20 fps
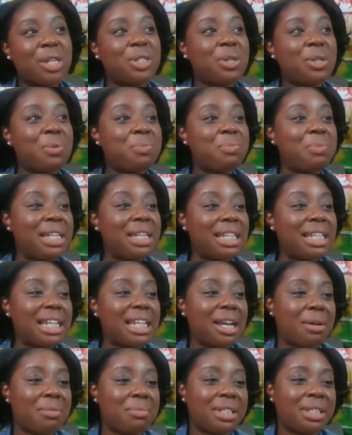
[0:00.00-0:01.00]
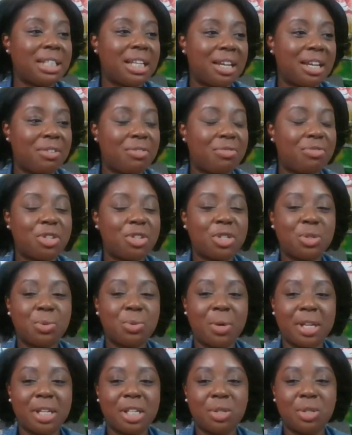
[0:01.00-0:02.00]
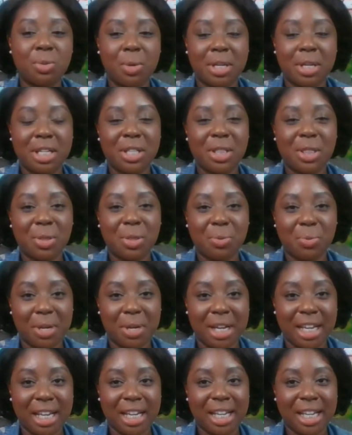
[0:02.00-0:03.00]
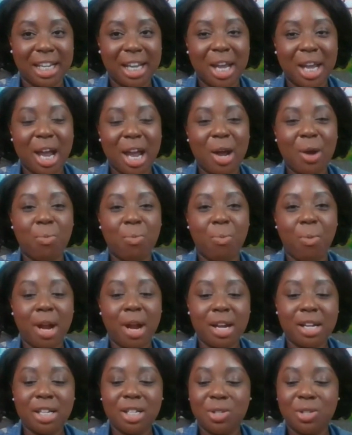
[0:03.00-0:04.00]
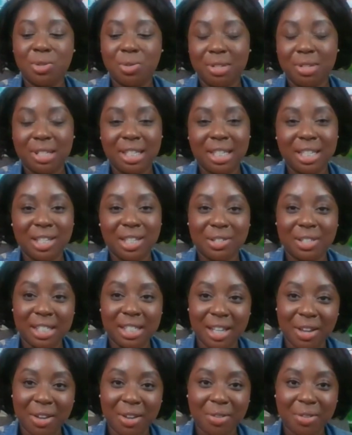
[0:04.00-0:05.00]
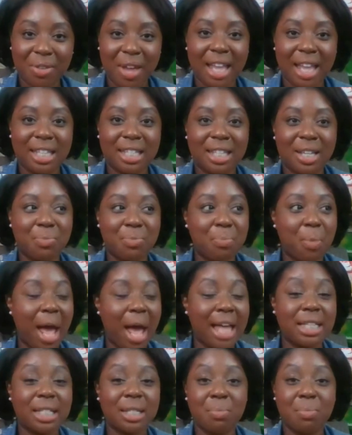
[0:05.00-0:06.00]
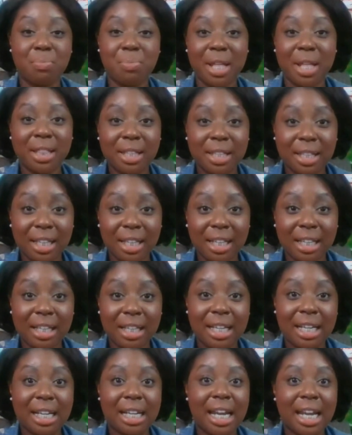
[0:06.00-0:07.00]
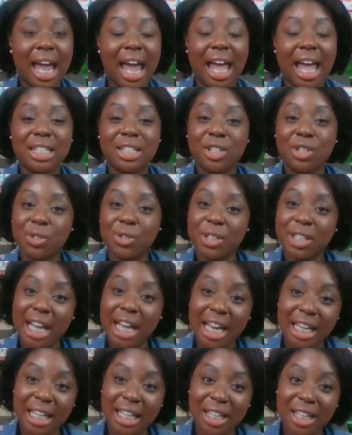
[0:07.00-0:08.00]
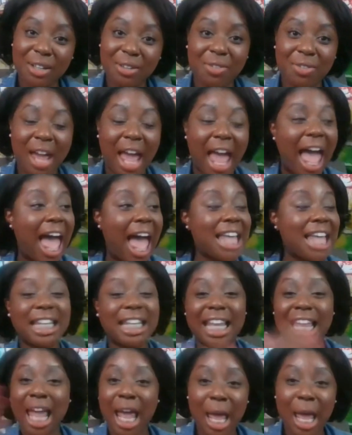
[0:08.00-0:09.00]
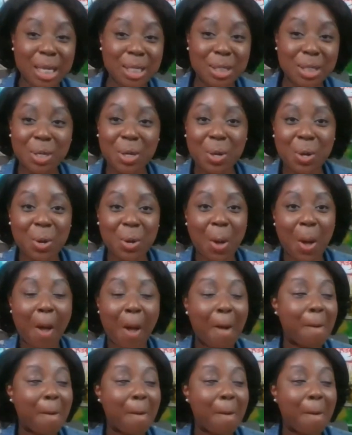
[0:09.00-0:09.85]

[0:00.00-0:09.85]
So, Ms. Amber Love, for 2023, where do you see yourself as a mother, as a creative, as a candle